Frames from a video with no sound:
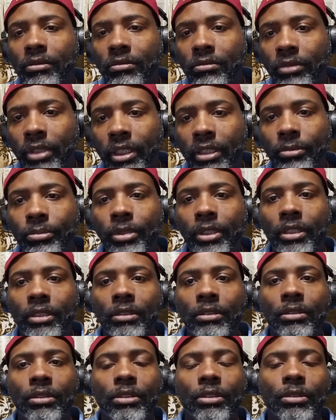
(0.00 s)
red
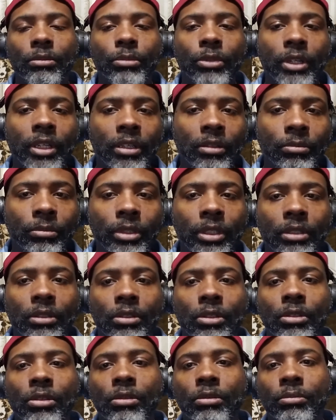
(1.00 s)
belt or brown belt
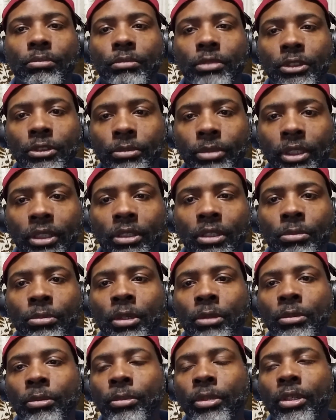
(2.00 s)
or blue belt or
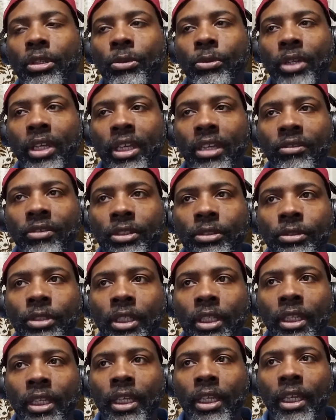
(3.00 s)
purple belt or what have you.
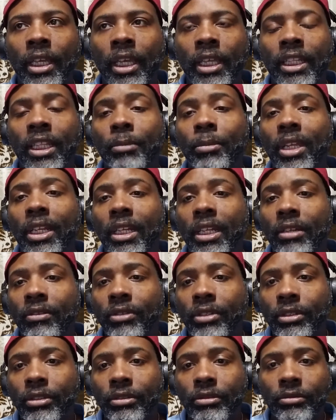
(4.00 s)
And they may
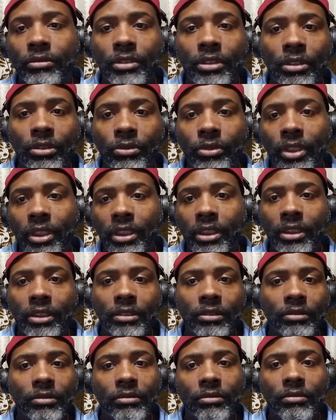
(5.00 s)
never, really
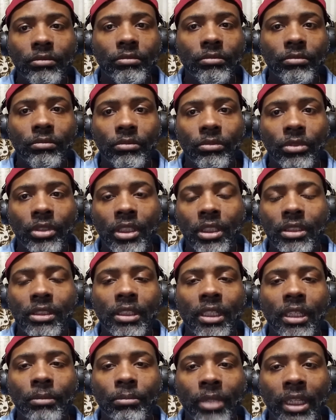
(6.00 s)
get to
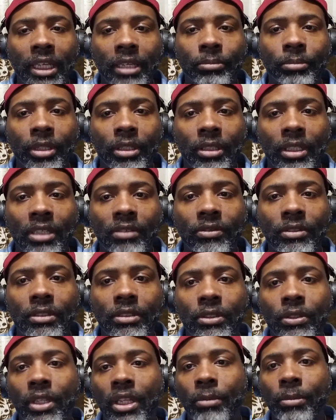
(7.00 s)
that black belt level,
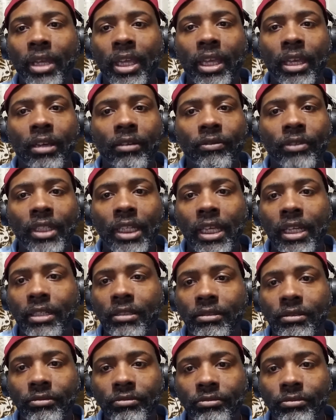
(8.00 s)
although they may have a lot
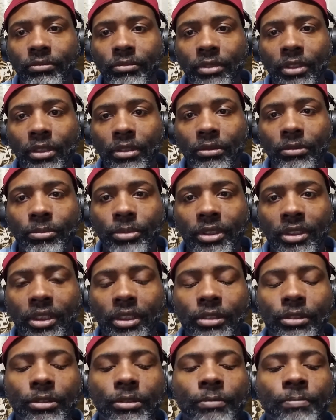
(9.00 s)
of,
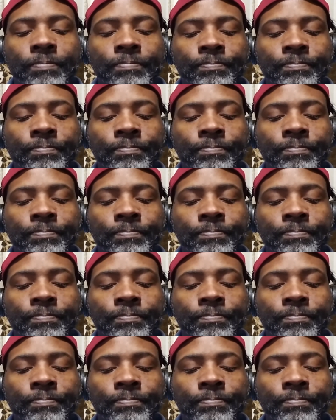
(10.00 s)
potential.